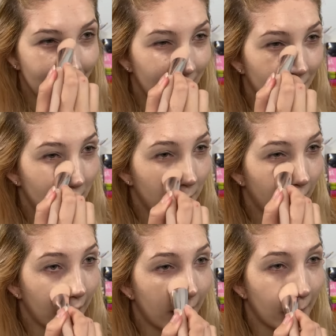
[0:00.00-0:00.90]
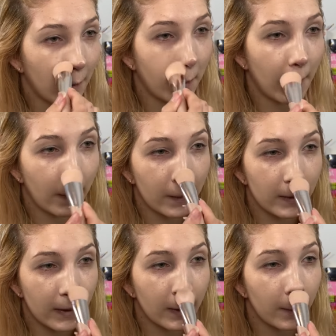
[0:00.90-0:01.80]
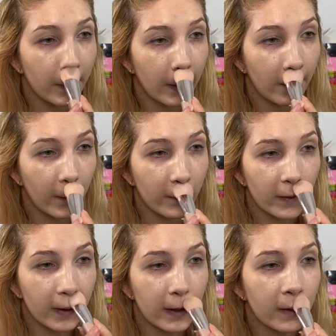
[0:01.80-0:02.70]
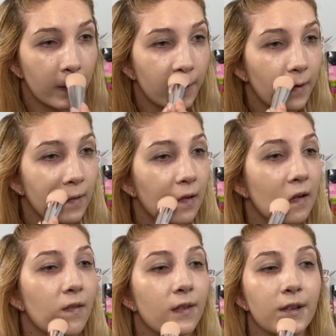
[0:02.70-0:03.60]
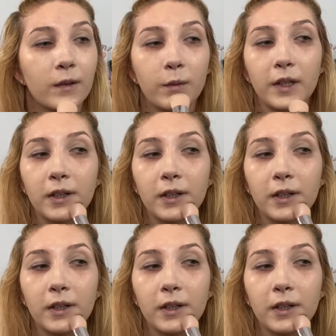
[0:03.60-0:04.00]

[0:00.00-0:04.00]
and spreading it around because I'm gonna go over all of this with a